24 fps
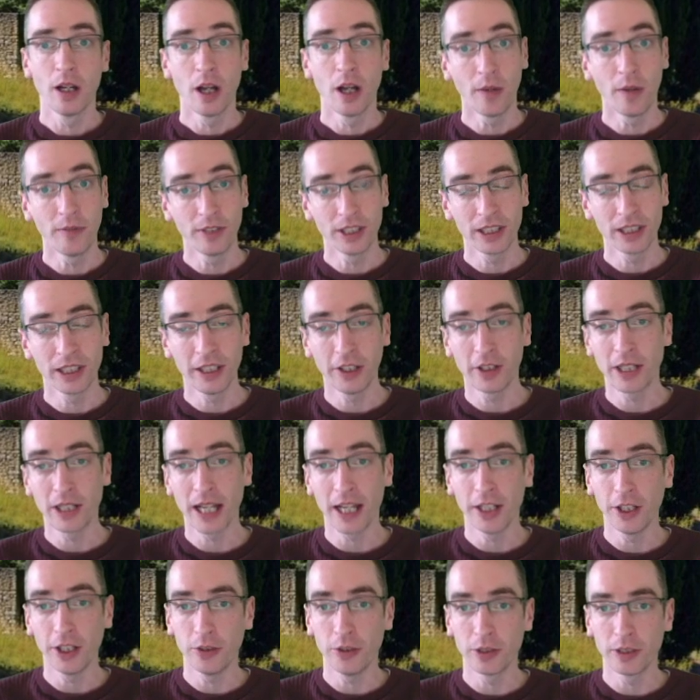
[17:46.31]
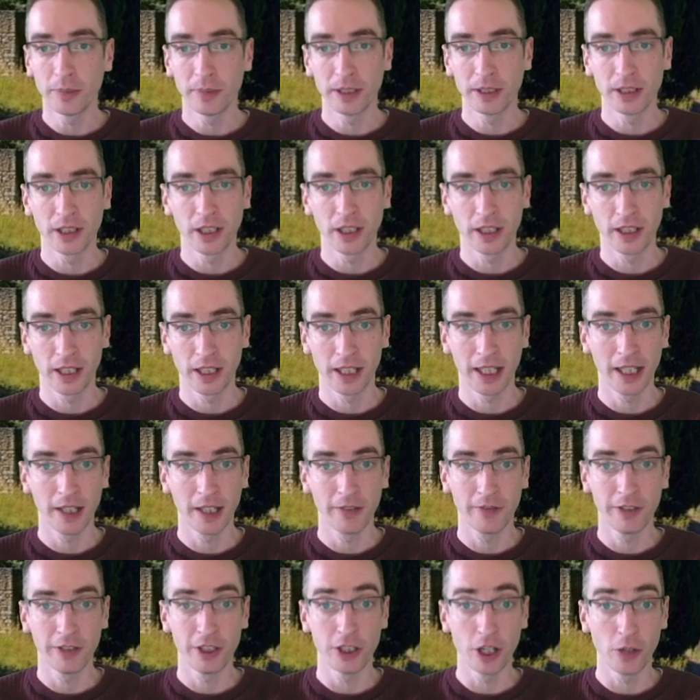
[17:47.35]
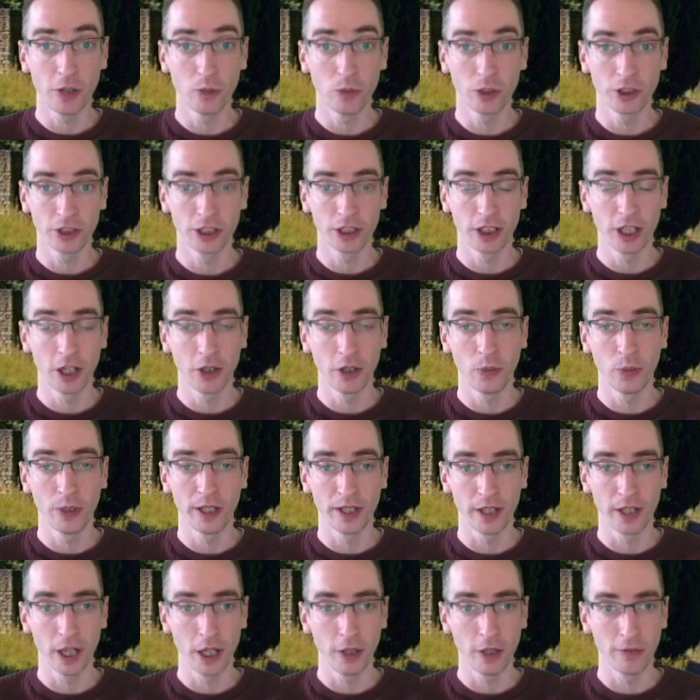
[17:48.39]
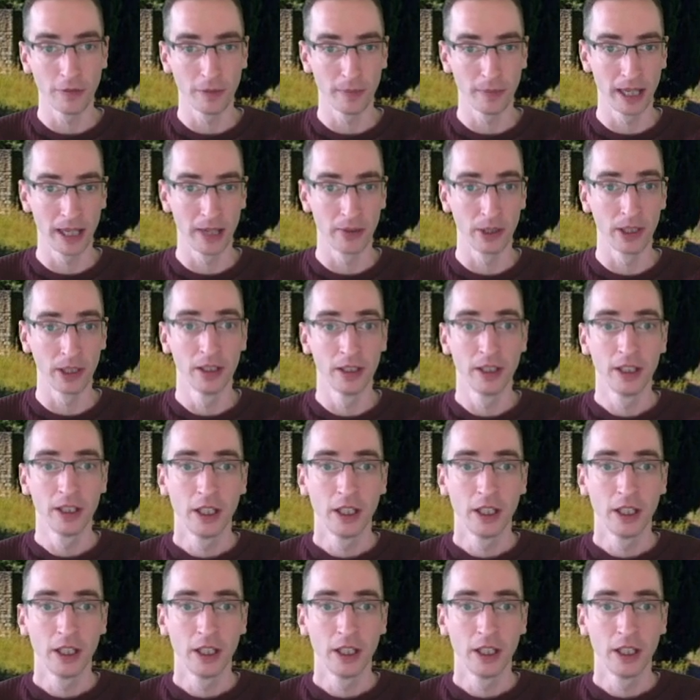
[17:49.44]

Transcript: Obviously you can use a berserker here if you don't want to go with overpower.